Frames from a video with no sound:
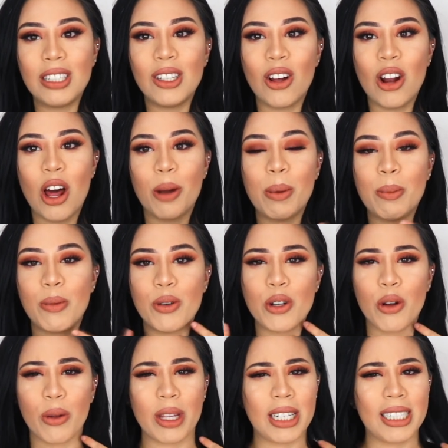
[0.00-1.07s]
So a lot of people
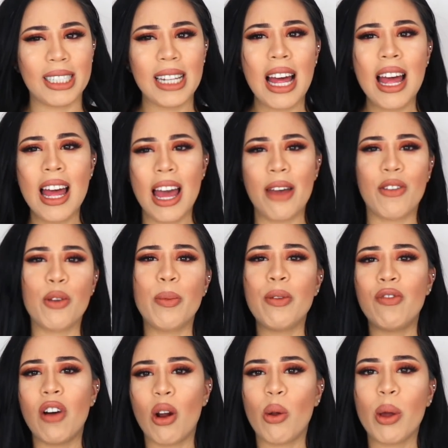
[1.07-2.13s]
know this. If you've
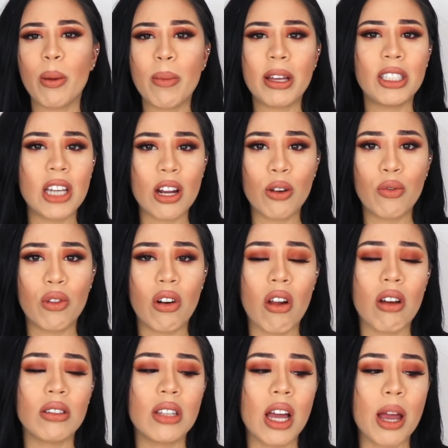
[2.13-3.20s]
been following my channel for a
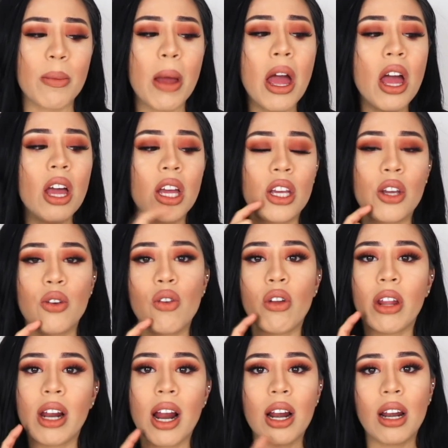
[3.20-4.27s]
long time, you
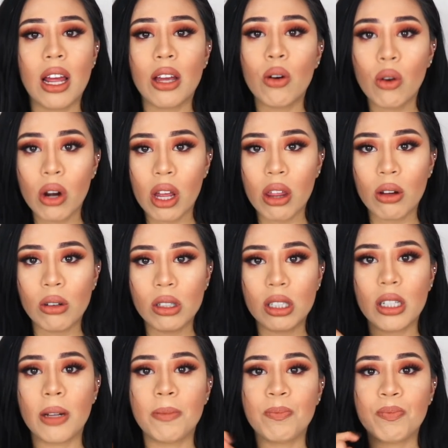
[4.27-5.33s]
know that I like
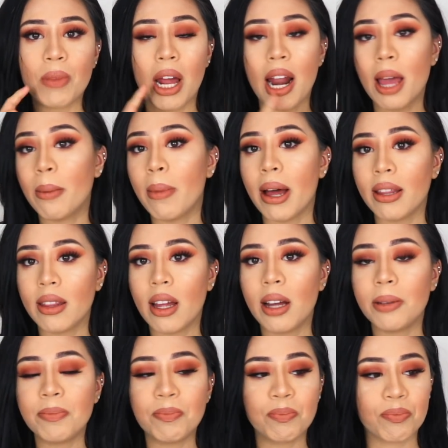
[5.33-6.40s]
corridos, I like
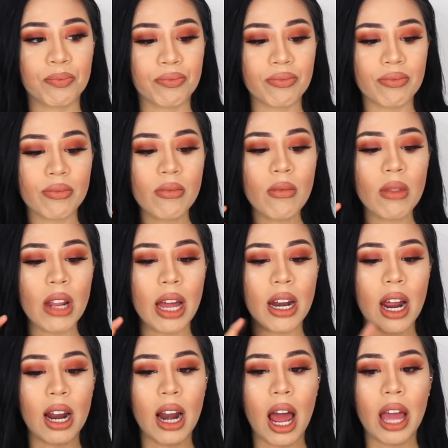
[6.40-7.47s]
banda,
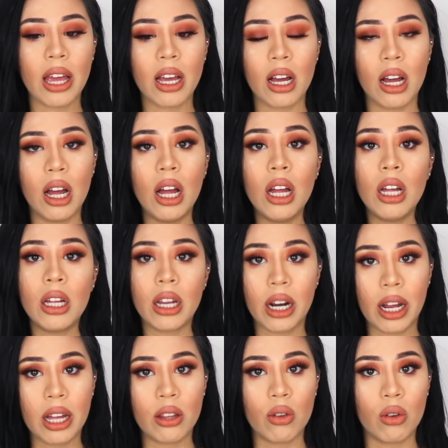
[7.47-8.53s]
and I like
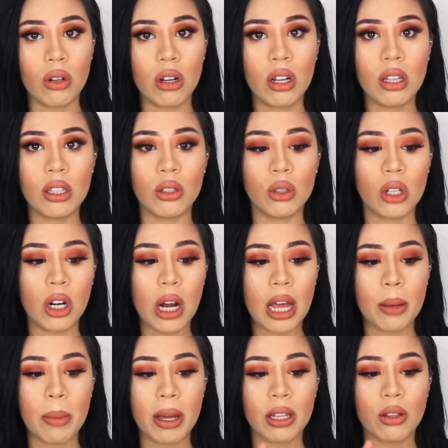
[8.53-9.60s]
reggaeton. Those are
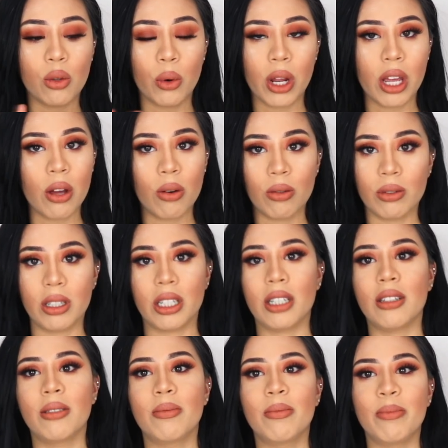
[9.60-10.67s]
like my three
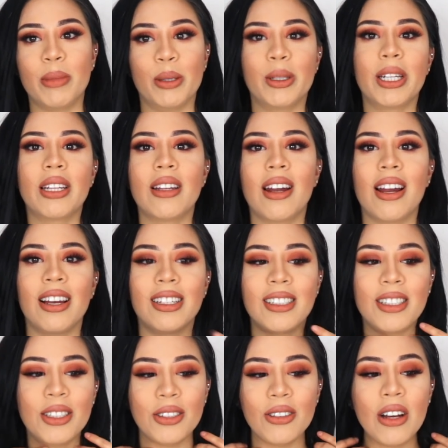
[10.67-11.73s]
only music that I
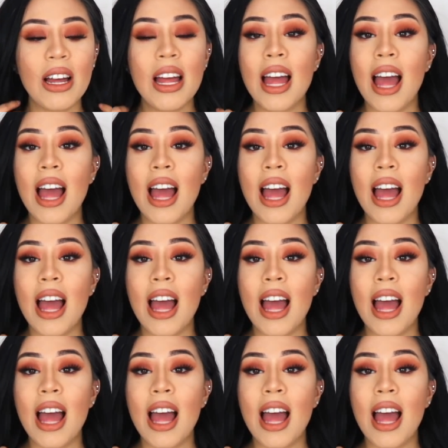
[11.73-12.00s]
listen to.